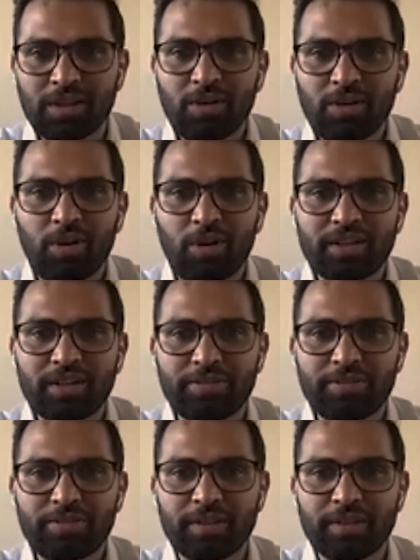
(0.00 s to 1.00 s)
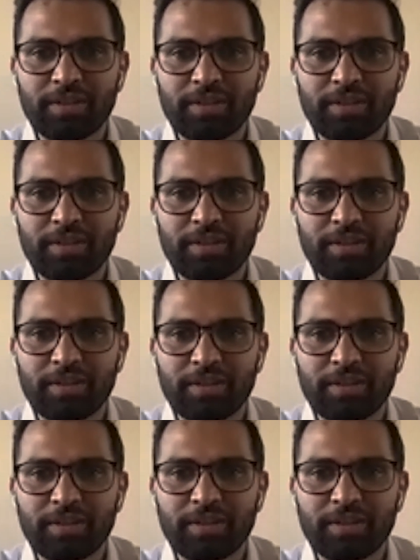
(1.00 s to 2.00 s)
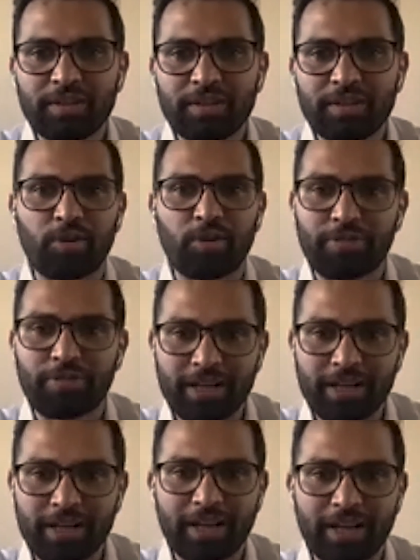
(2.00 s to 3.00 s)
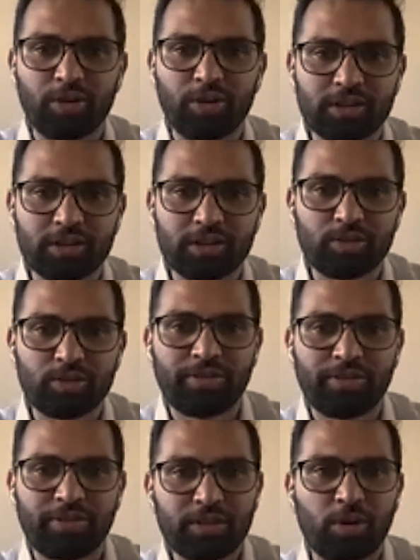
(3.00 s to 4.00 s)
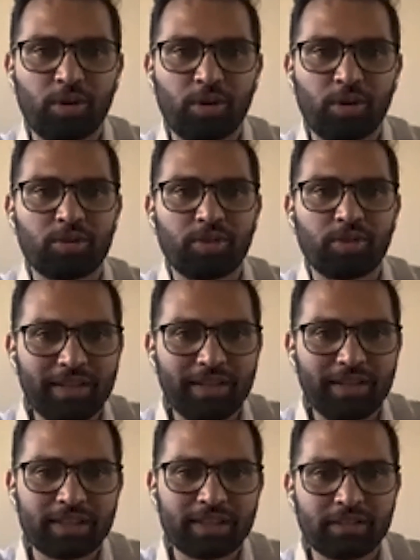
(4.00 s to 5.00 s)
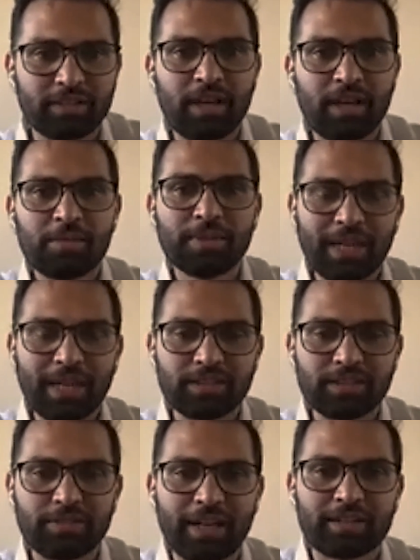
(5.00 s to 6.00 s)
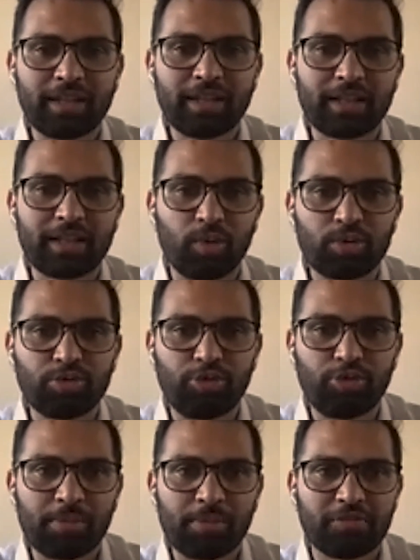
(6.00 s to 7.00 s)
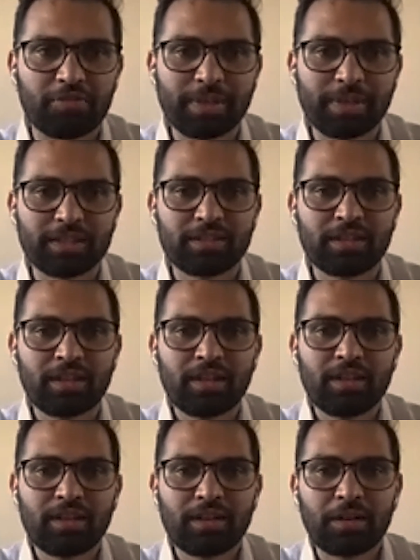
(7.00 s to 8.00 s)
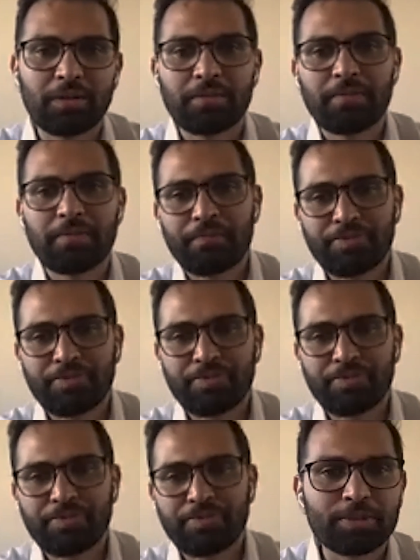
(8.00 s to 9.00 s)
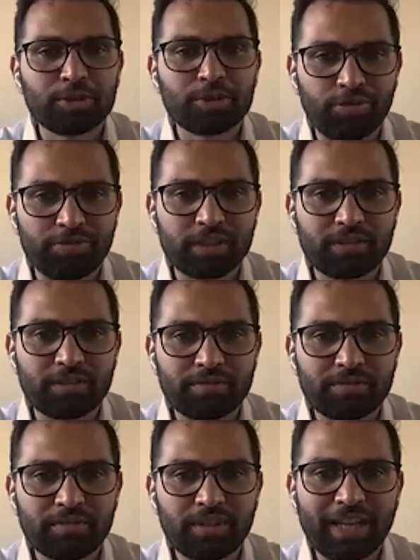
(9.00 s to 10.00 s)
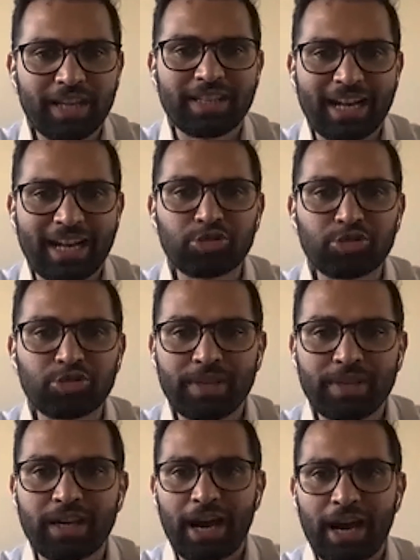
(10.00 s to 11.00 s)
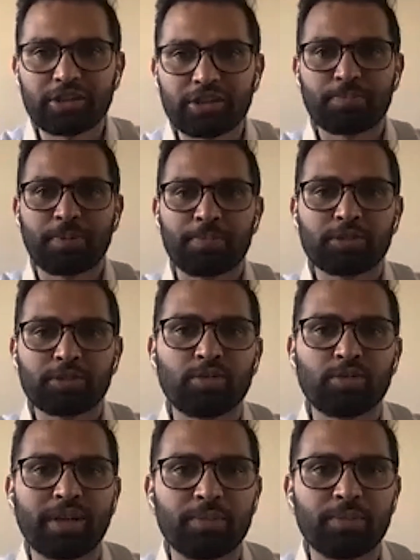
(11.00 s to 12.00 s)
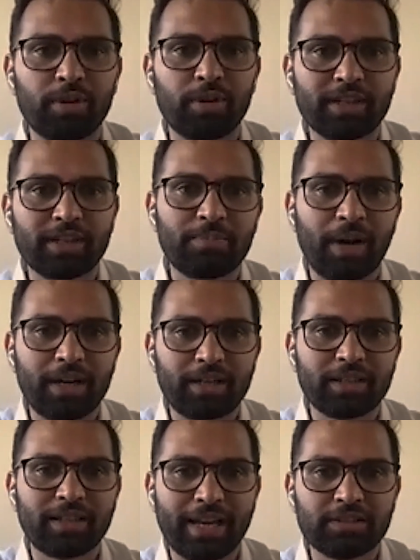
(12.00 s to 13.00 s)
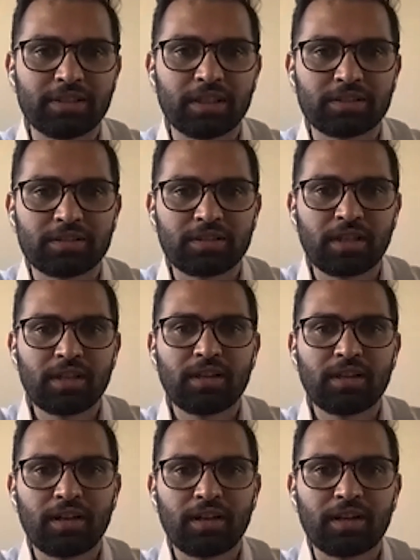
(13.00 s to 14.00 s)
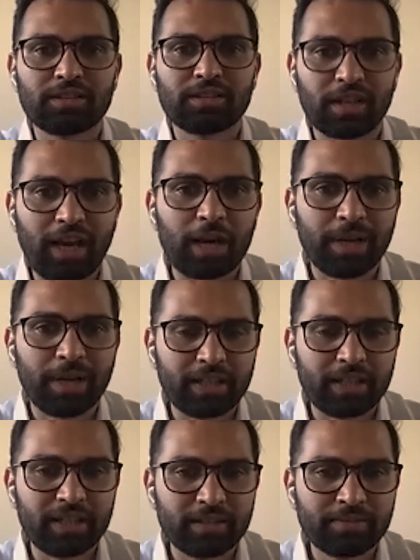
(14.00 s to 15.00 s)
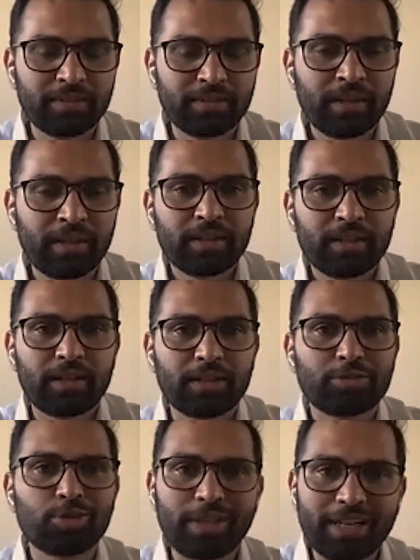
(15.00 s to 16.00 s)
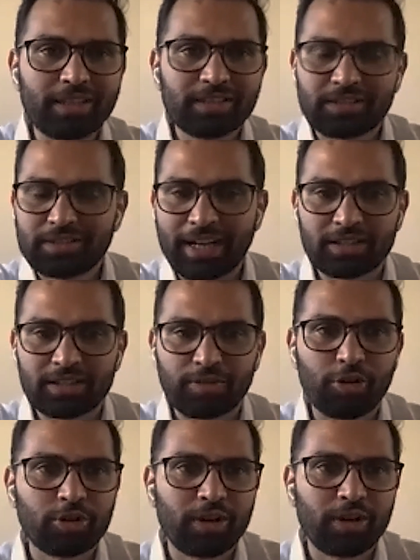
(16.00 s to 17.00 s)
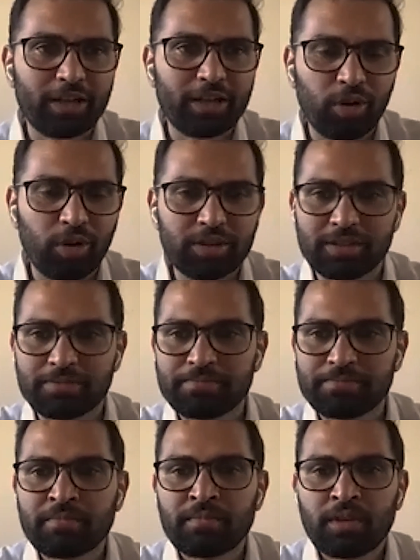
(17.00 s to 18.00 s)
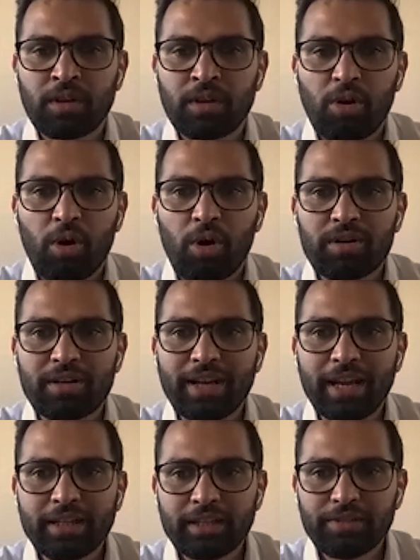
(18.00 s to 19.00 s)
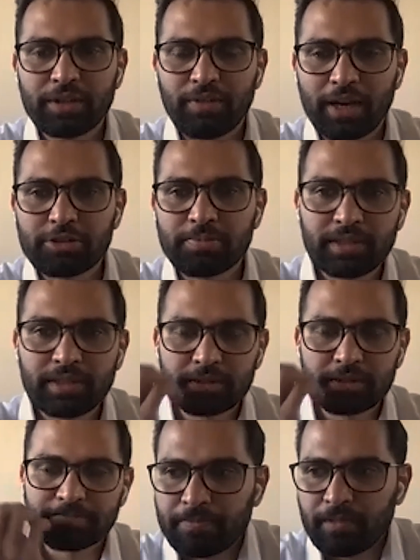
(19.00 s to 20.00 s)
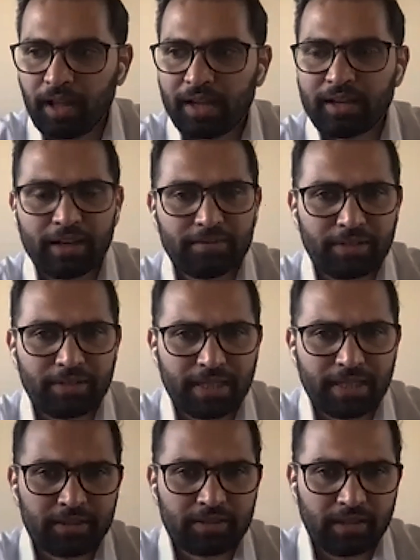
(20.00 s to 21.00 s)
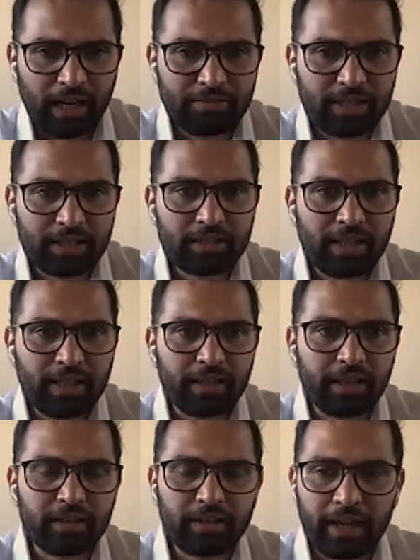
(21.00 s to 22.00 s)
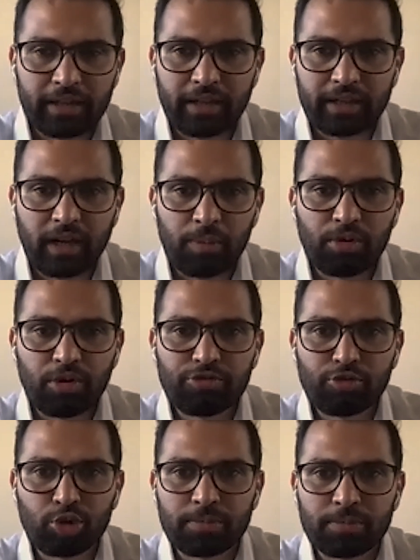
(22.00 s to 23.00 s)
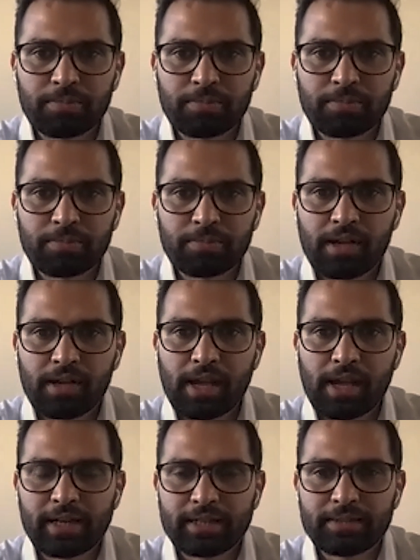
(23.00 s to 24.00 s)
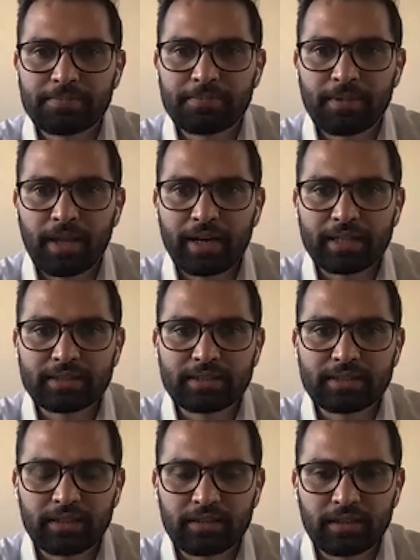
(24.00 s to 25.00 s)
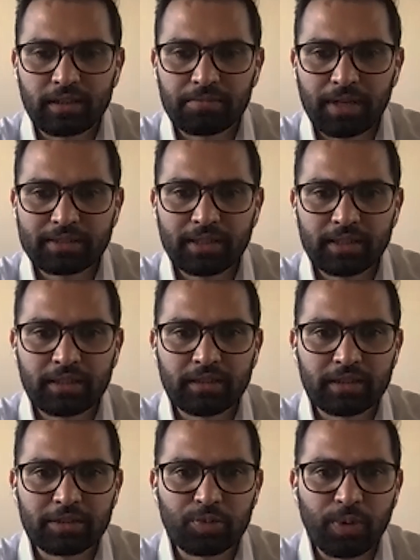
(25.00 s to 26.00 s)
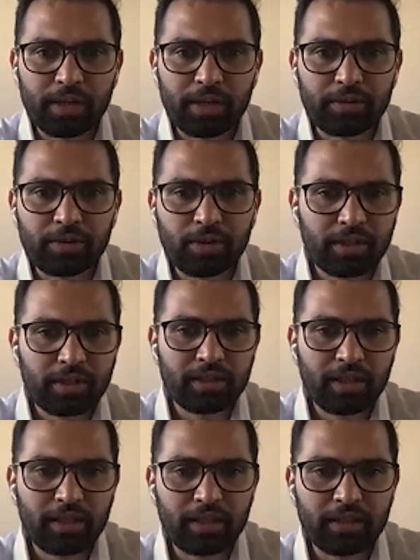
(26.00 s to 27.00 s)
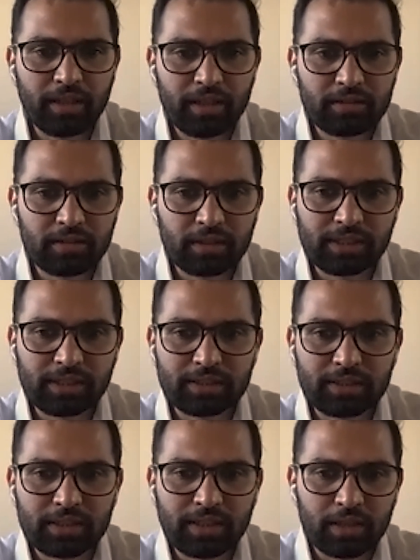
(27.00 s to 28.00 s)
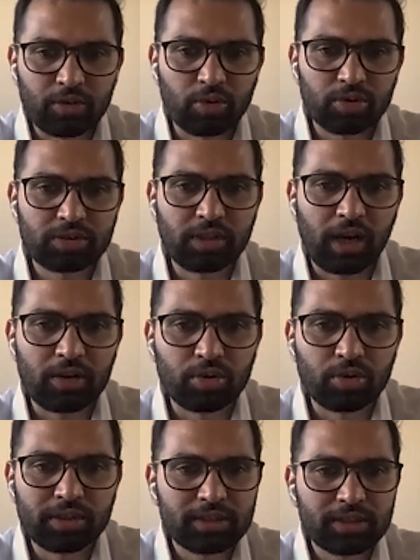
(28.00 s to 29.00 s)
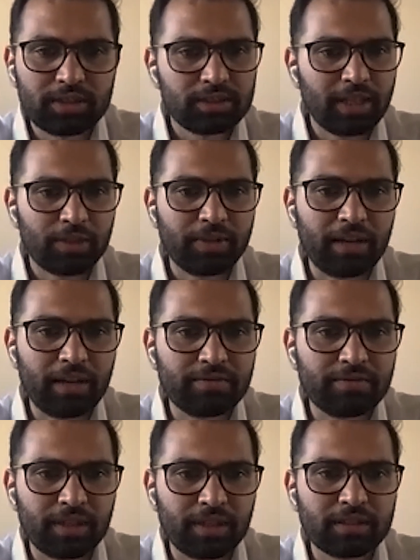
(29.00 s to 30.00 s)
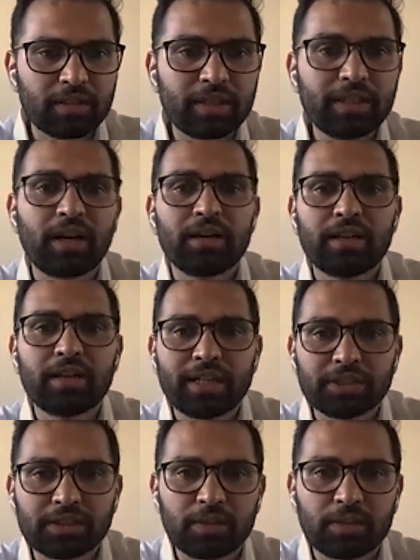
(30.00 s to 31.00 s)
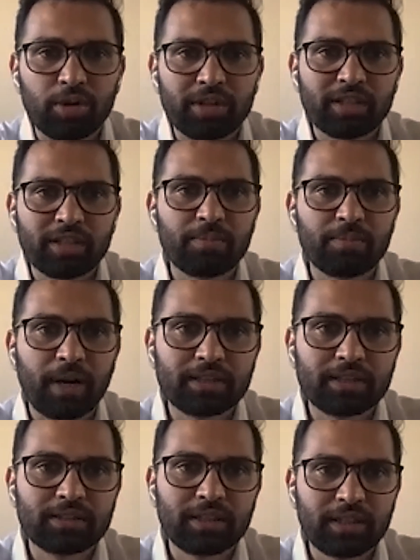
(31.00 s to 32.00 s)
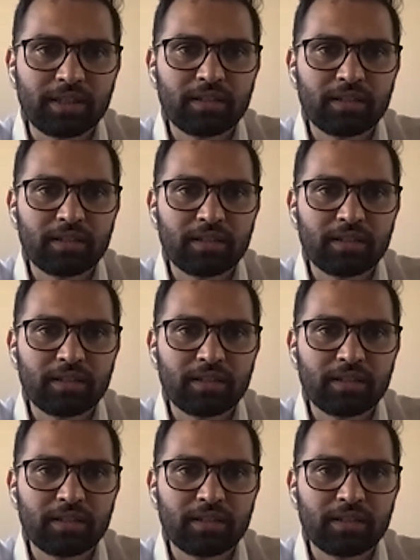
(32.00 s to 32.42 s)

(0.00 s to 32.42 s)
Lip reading: Or if a political party is bereft of any ideology, of any thought, of any vision, besides the fact that they want to form government, then what is the purpose of it? Right? There has to be a larger purpose to a political party than just sarkar banani hai. So that is of course on ideology. On relative advancement, I've said this at a couple of forums, and I'll say it here as well. In India, a statistic that goes unnoticed is that we have 1,300 registered political parties in India.